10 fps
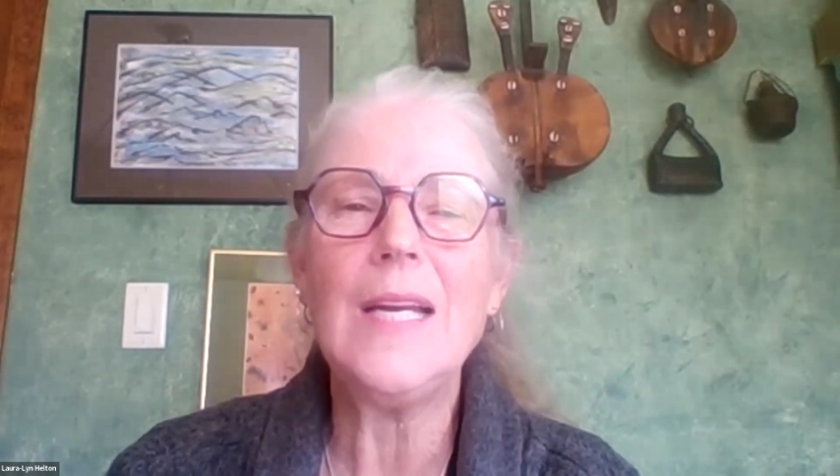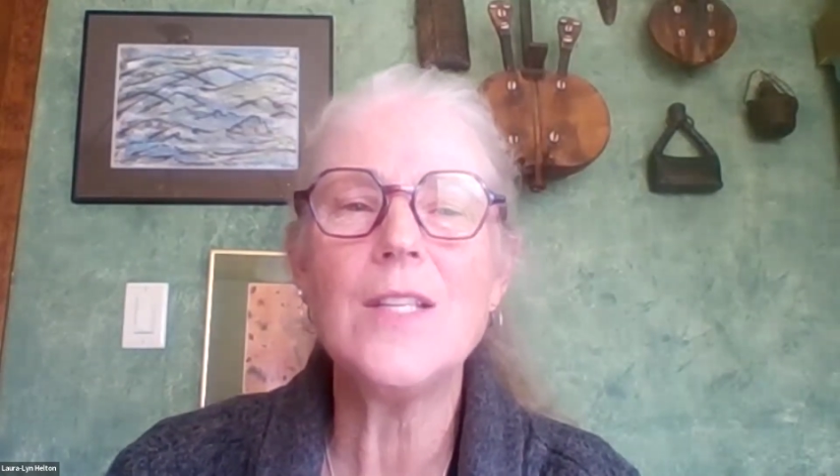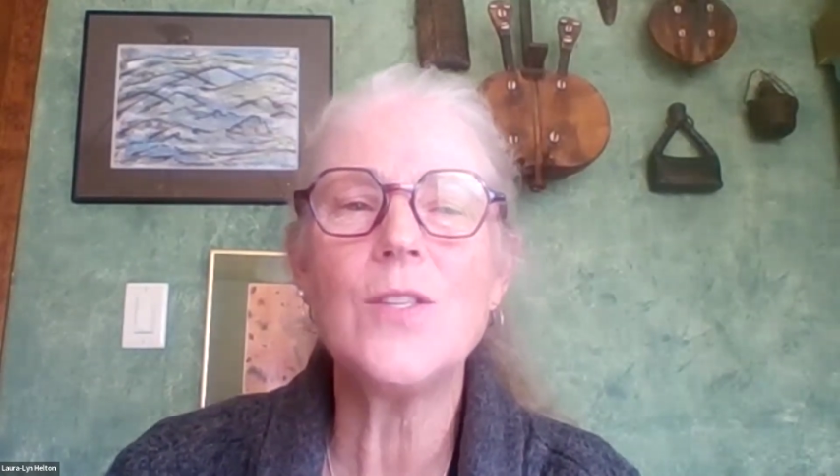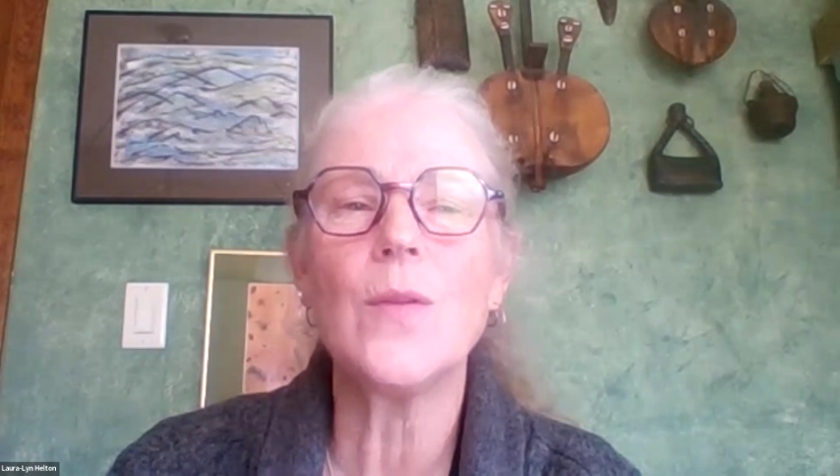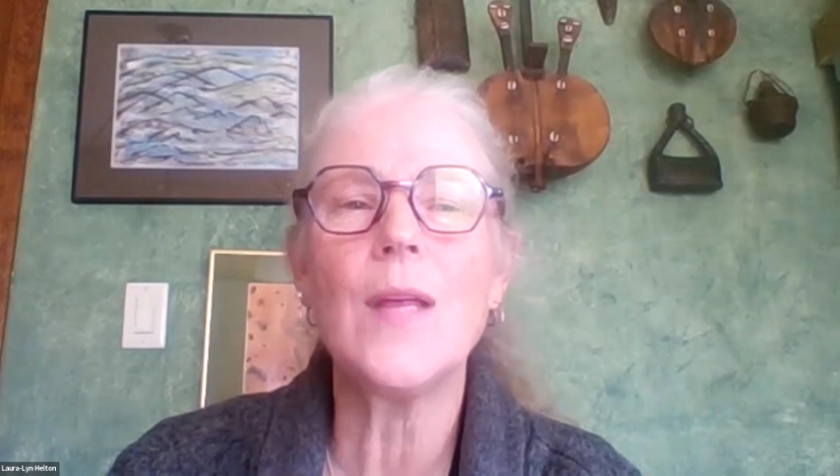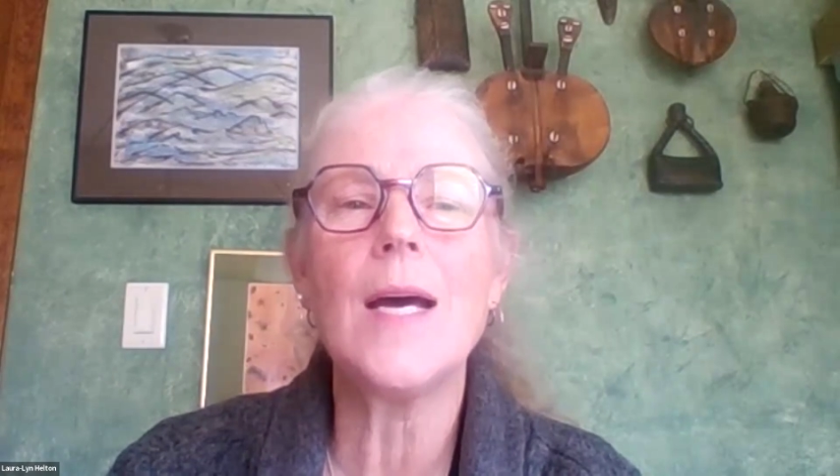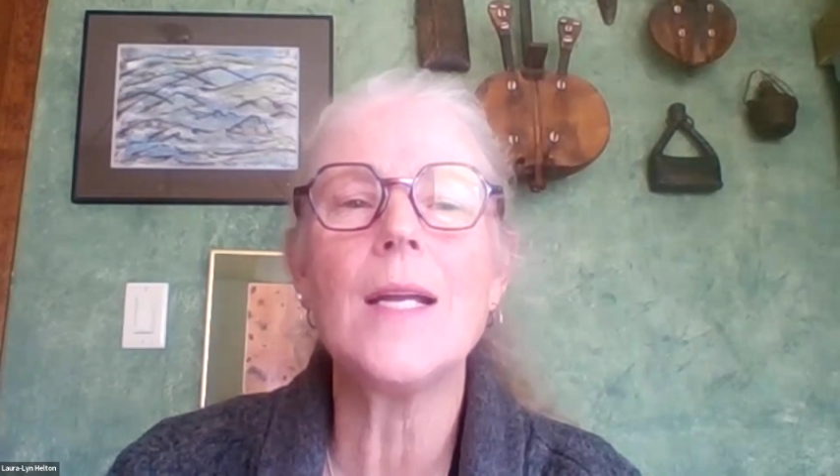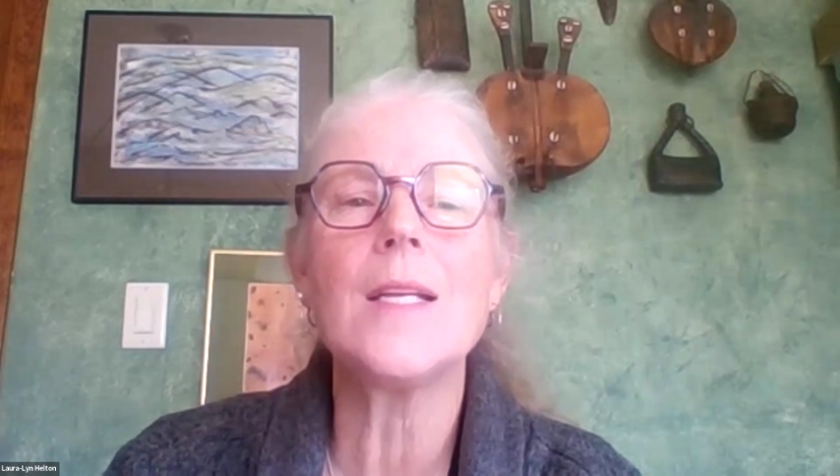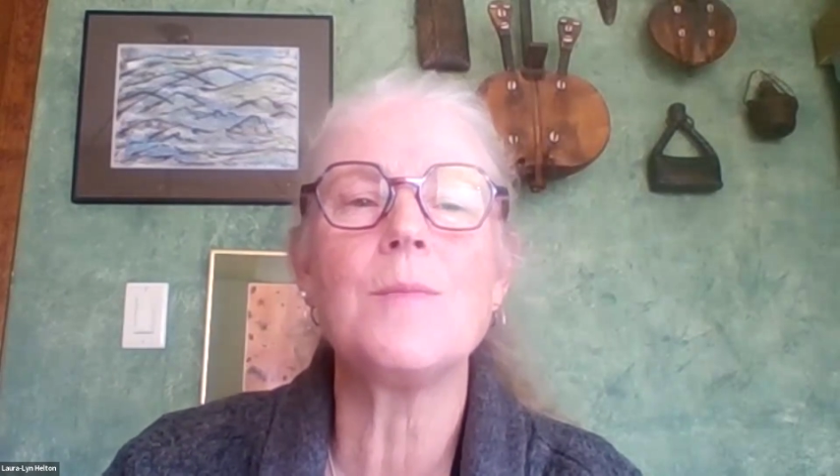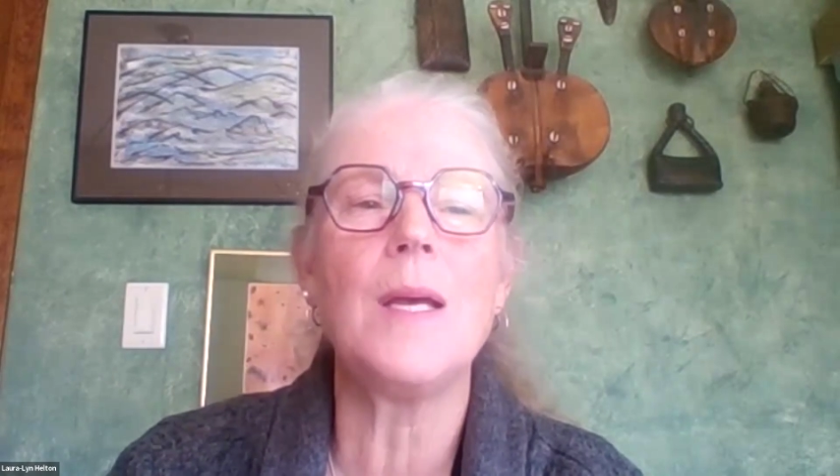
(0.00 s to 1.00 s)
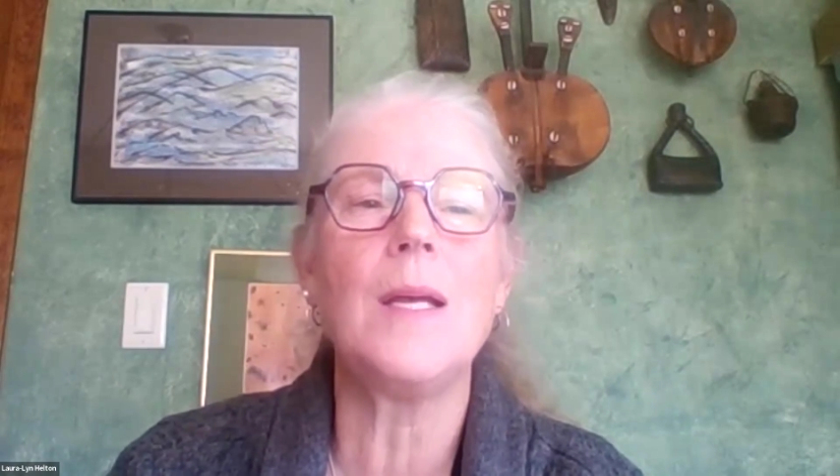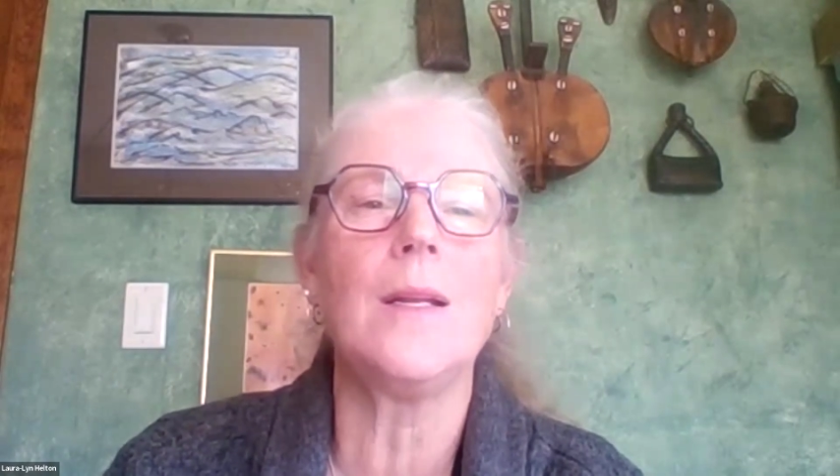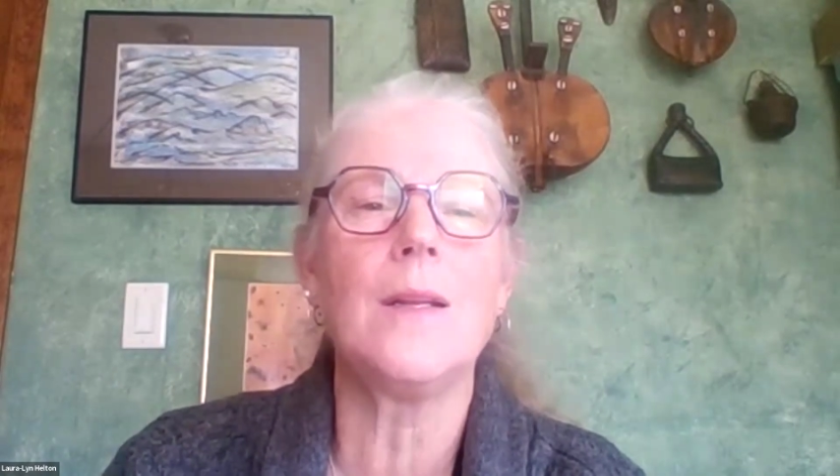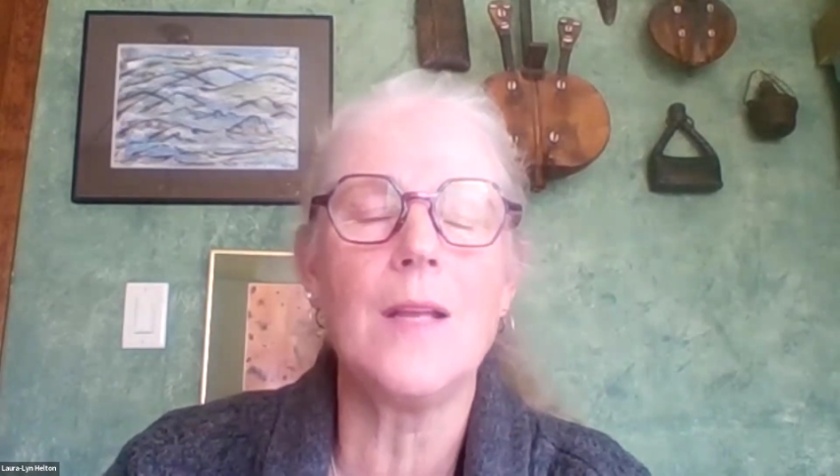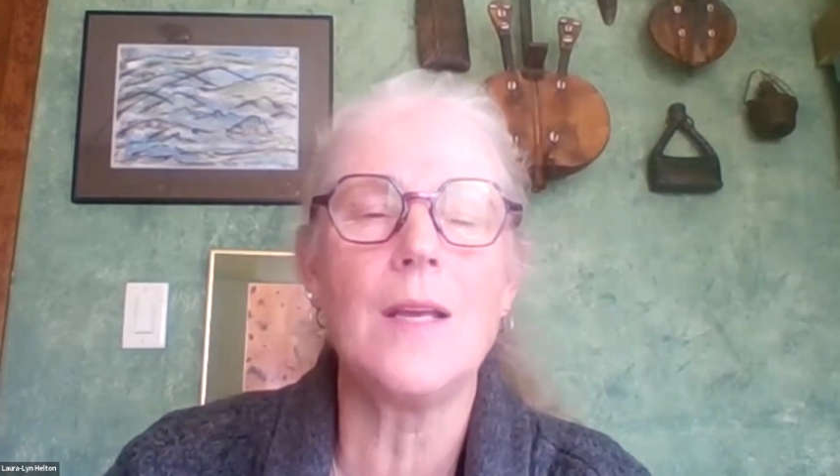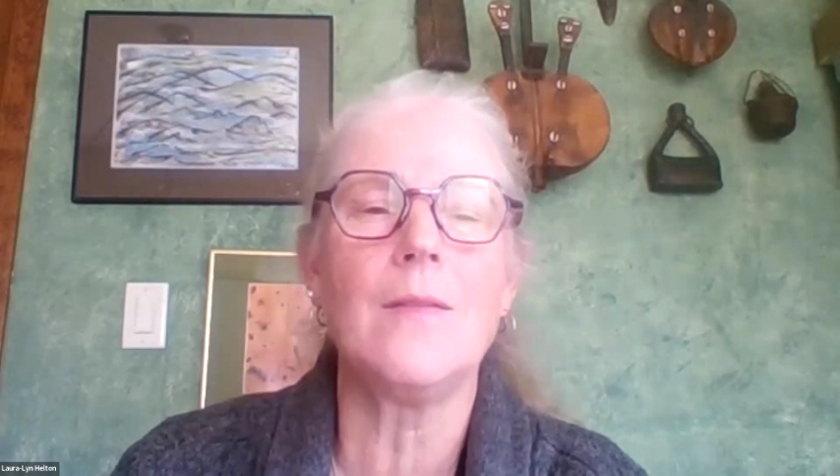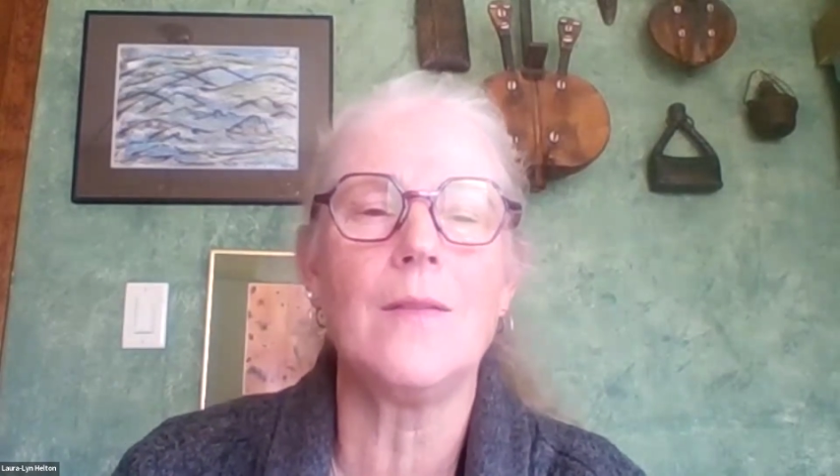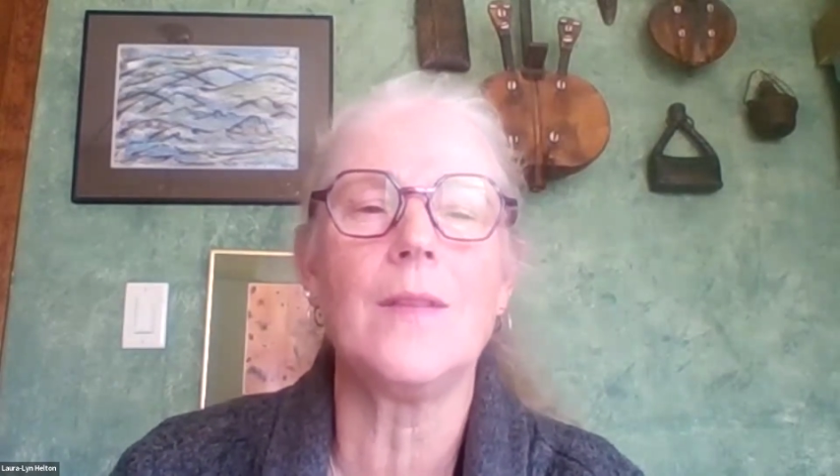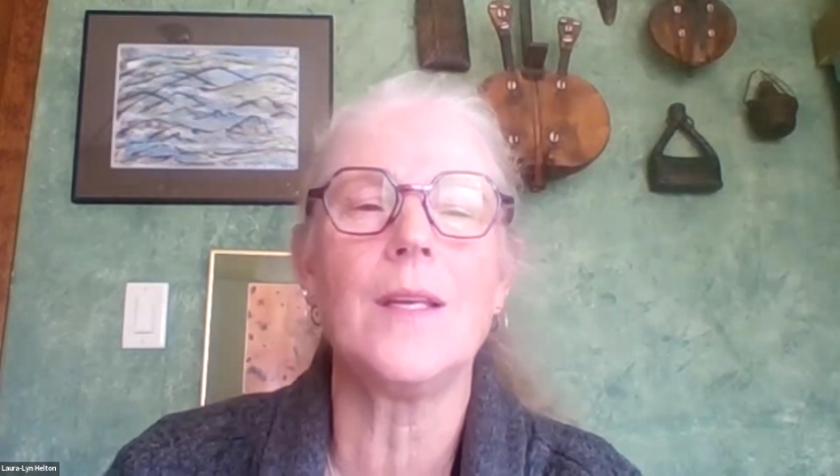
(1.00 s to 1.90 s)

and so that has made it they